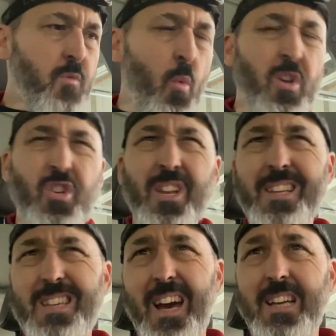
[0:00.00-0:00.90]
which in
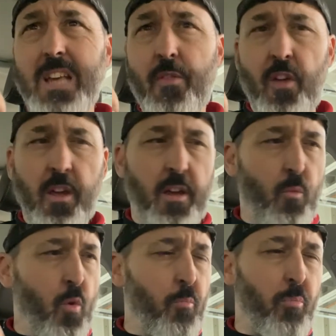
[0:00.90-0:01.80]
this case I think
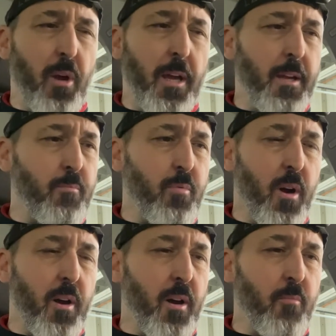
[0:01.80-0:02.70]
would be
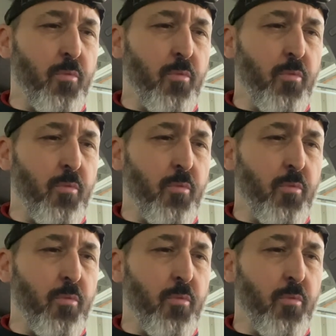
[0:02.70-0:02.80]
um,